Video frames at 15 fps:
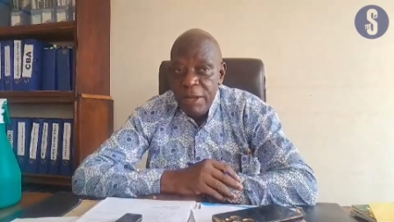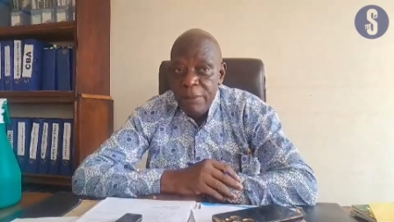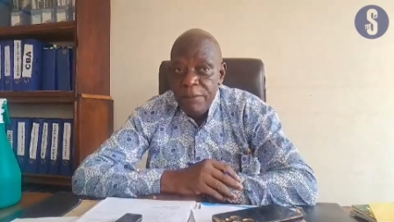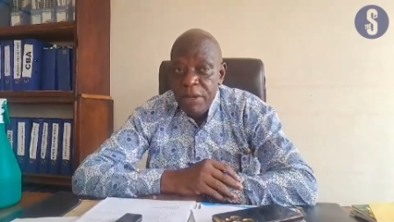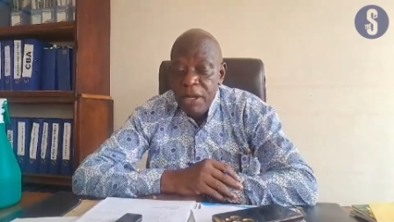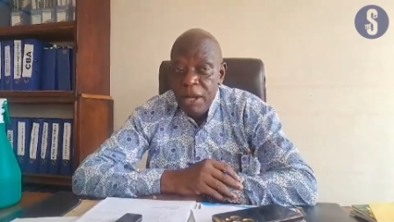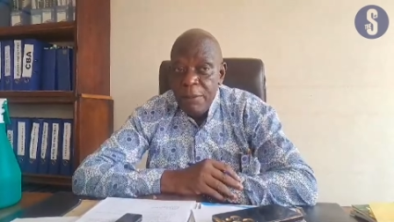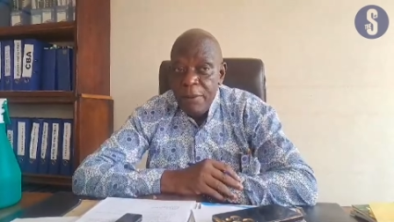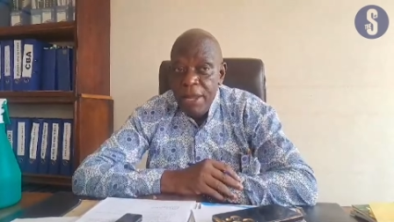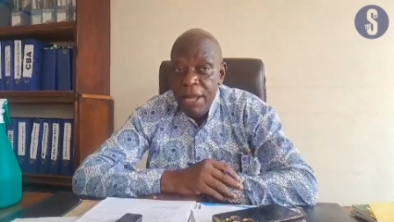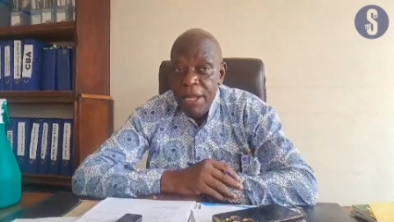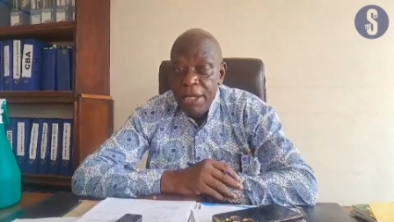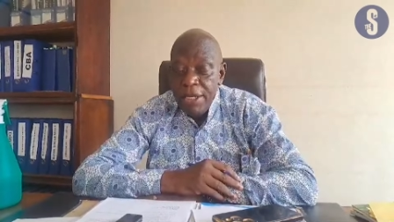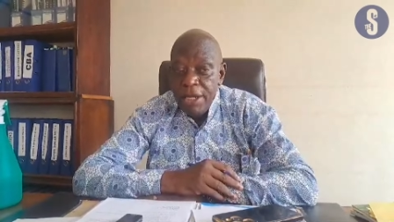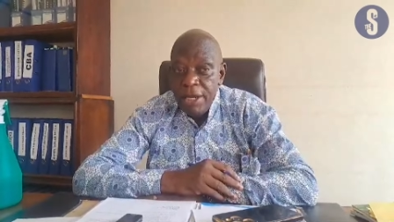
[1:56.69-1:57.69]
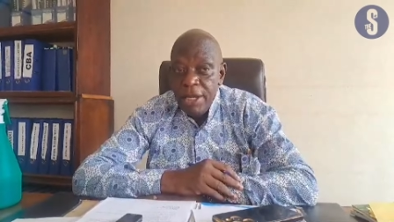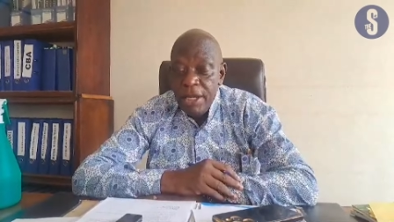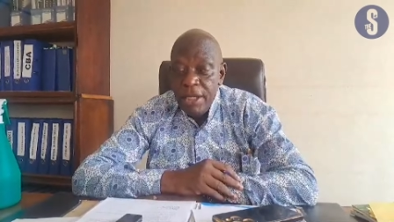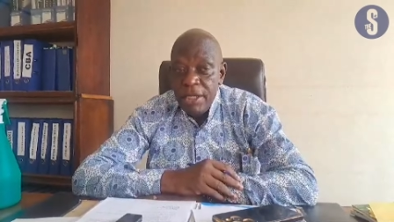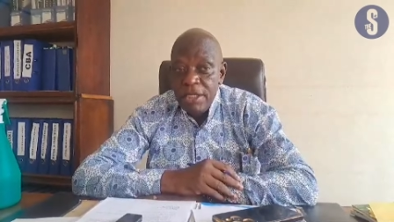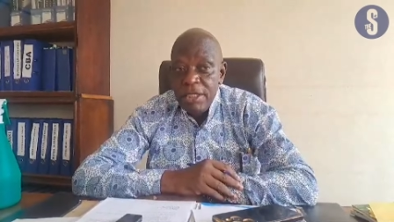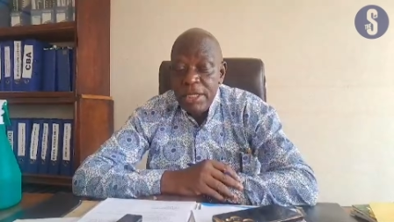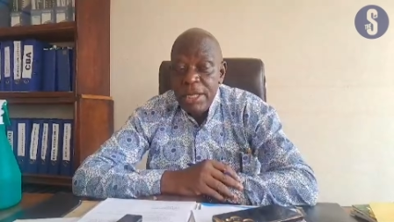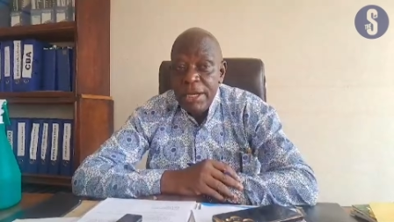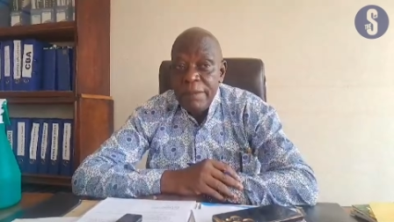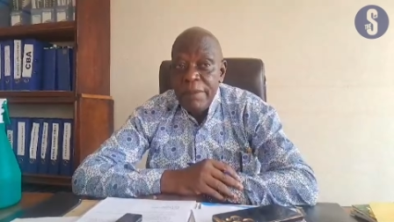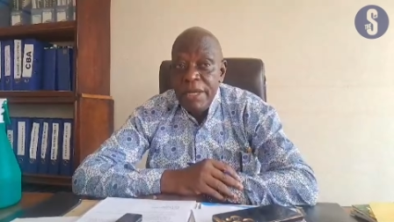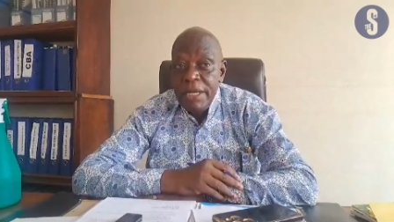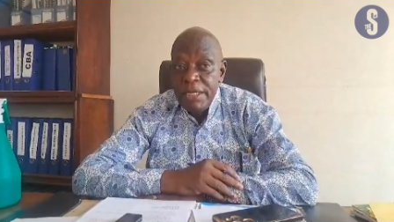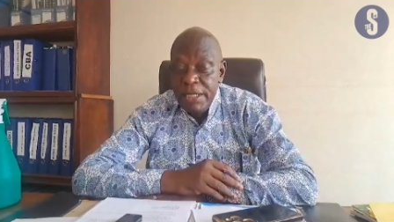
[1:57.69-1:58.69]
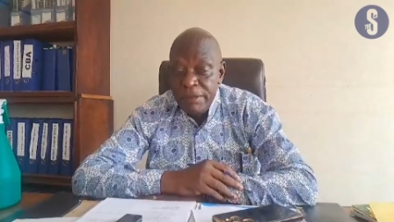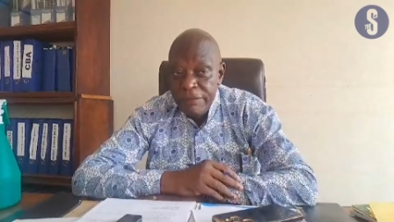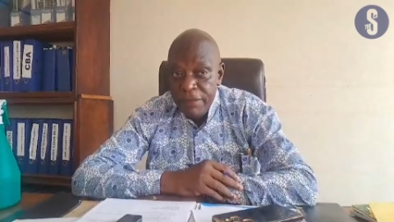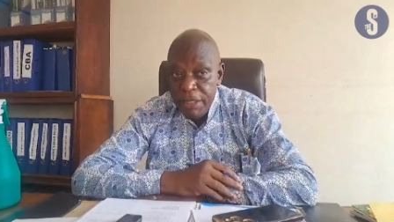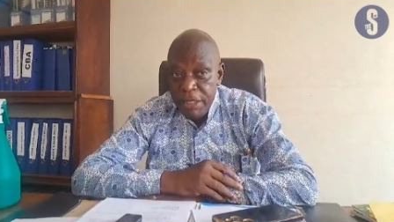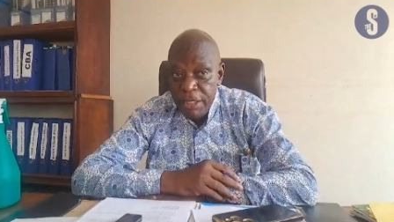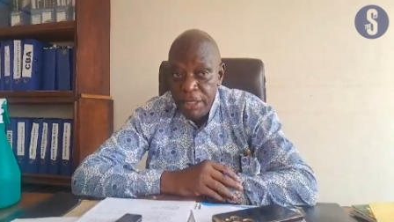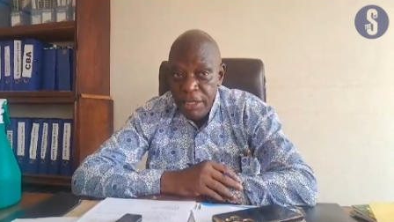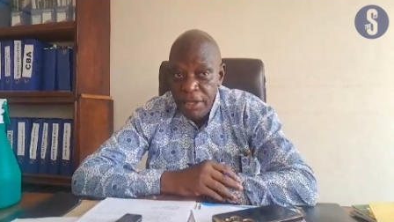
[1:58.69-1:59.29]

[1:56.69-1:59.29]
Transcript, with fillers: being applied discriminatively